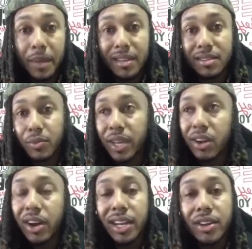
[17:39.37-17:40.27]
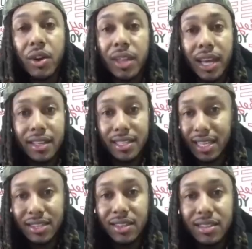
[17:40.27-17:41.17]
Because we already know that
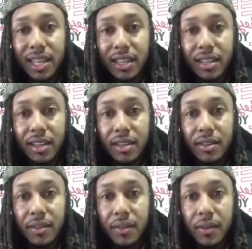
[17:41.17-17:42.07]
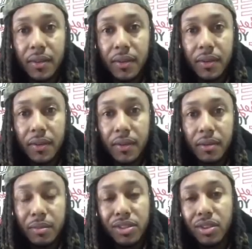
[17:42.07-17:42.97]
it's easier said than done.
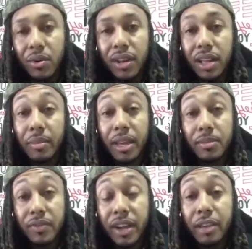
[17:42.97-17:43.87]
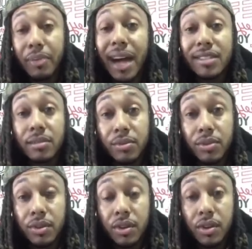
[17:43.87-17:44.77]
But you know what? It becomes very
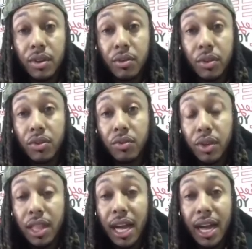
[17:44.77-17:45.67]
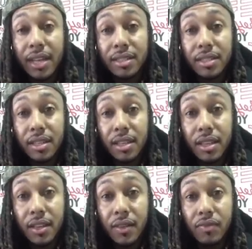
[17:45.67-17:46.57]
possible when you realize
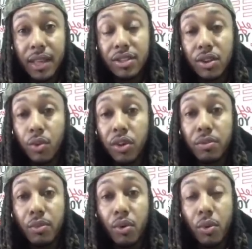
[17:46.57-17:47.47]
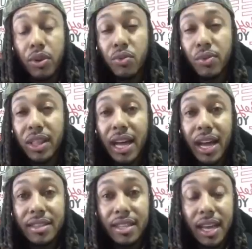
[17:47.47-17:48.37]
that you're worth more, when you
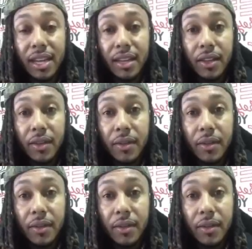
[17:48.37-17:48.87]
realize that